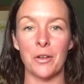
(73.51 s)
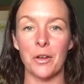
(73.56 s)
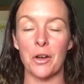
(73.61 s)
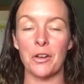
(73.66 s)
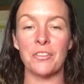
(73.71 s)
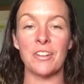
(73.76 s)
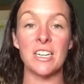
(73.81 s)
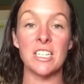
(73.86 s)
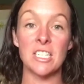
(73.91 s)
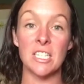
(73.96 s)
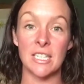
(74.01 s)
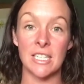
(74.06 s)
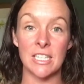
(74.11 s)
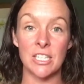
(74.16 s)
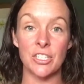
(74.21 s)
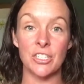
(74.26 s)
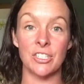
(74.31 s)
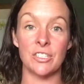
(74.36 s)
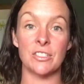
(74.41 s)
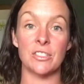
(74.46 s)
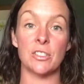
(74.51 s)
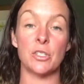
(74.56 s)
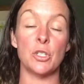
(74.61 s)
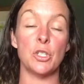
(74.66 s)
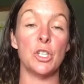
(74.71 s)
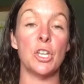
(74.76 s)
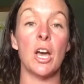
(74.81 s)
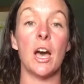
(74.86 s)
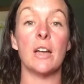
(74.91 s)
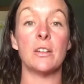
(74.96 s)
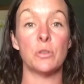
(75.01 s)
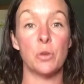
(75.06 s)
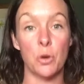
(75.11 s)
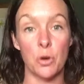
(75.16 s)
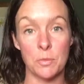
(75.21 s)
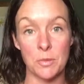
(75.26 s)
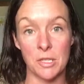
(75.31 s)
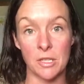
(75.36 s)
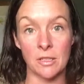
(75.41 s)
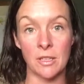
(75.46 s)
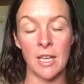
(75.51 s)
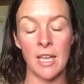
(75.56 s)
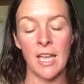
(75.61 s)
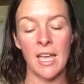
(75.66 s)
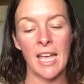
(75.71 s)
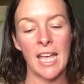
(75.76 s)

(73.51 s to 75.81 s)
congratulations, you are normal.